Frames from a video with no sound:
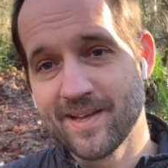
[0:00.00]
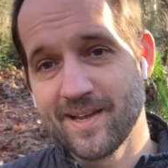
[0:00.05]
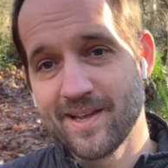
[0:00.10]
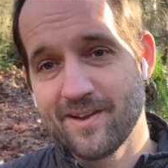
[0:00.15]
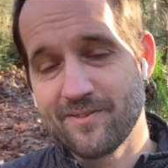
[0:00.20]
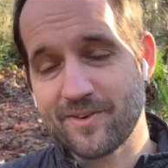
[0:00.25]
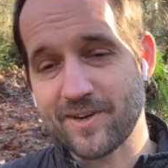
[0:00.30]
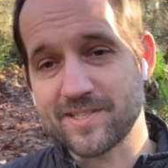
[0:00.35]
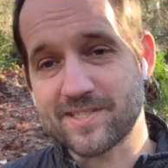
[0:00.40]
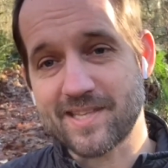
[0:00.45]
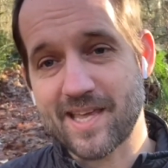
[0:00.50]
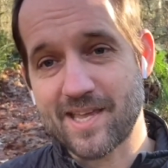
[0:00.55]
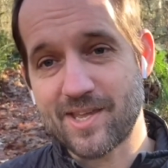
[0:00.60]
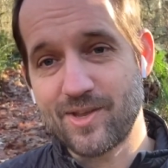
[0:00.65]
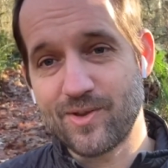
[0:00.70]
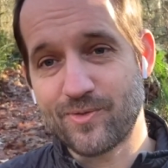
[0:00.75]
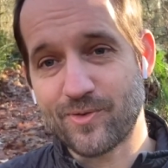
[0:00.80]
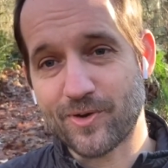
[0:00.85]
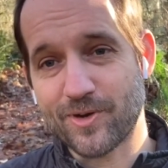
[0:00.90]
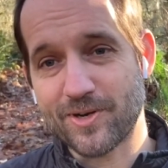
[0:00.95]
Friends, thank
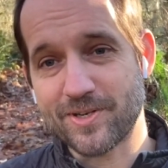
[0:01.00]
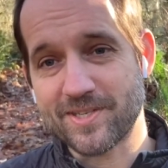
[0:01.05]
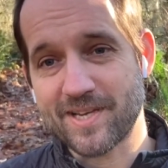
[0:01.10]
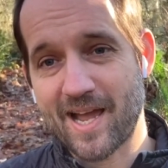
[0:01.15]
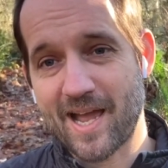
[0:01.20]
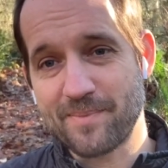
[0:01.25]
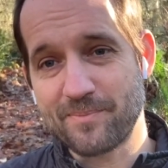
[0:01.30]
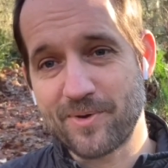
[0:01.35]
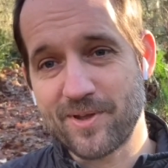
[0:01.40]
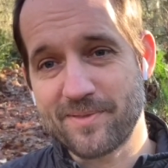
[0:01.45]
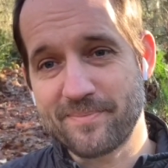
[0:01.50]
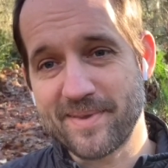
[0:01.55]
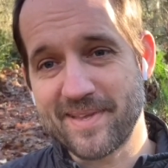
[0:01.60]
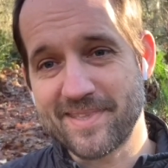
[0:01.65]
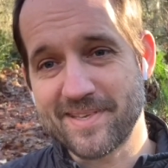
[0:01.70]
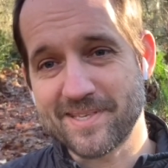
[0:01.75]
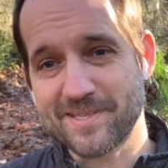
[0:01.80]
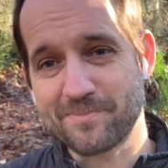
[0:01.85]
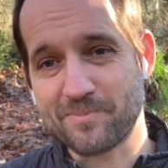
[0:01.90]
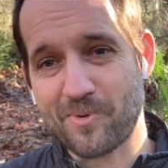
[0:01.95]
you for your time with me
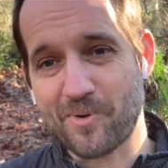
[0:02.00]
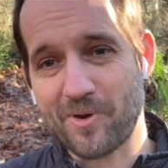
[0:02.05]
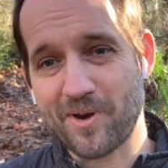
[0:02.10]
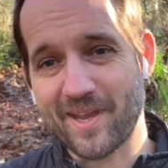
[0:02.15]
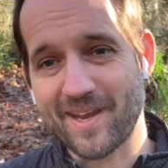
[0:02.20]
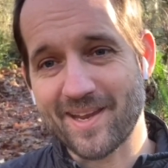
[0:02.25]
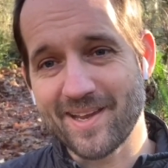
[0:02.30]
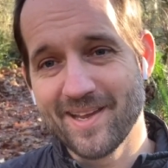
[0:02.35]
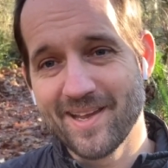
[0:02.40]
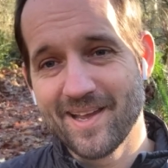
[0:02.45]
this morning.